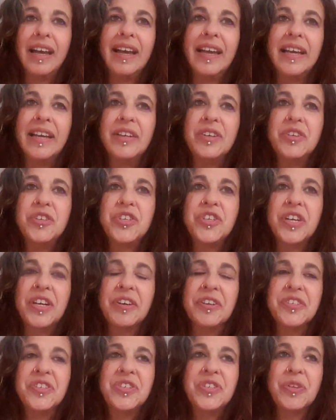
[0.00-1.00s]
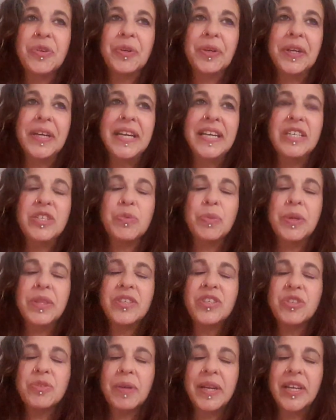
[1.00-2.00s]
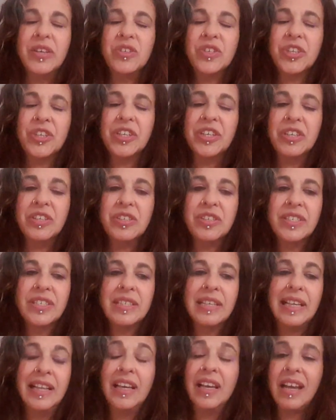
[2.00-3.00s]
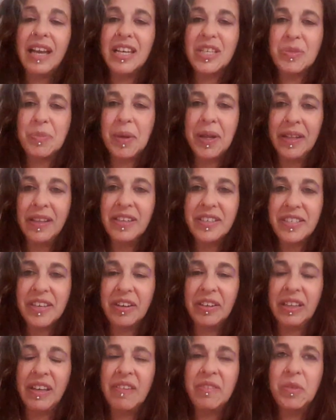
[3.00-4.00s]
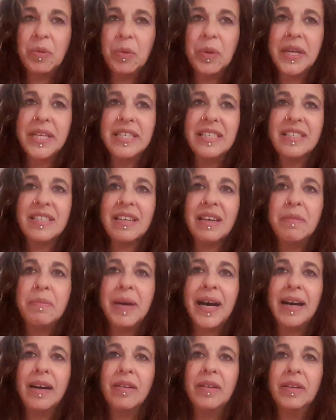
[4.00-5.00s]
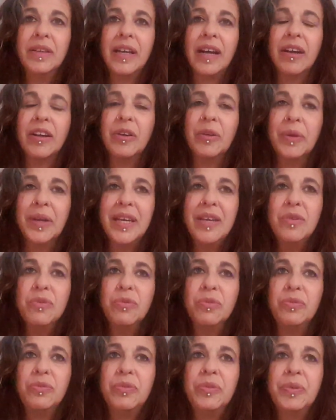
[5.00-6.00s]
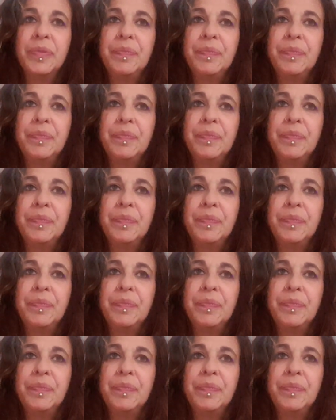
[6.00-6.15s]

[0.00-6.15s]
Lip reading: and share stories with strangers as well as our loved ones about our grief?